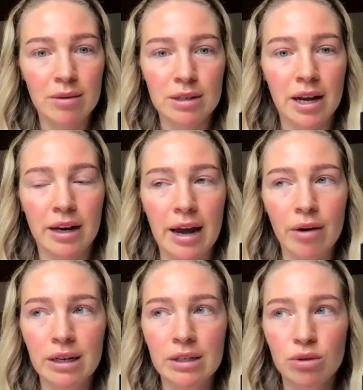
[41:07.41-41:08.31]
I was like, I
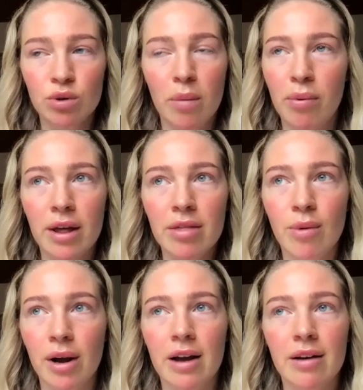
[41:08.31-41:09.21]
don't need to do a breath
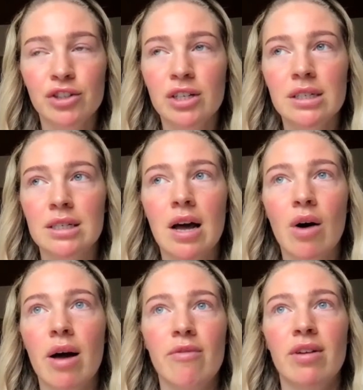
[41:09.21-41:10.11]
work. I have Jesus
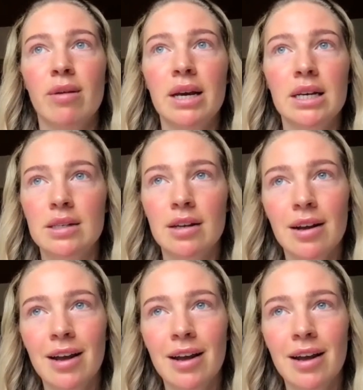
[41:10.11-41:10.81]
now. I feel peace.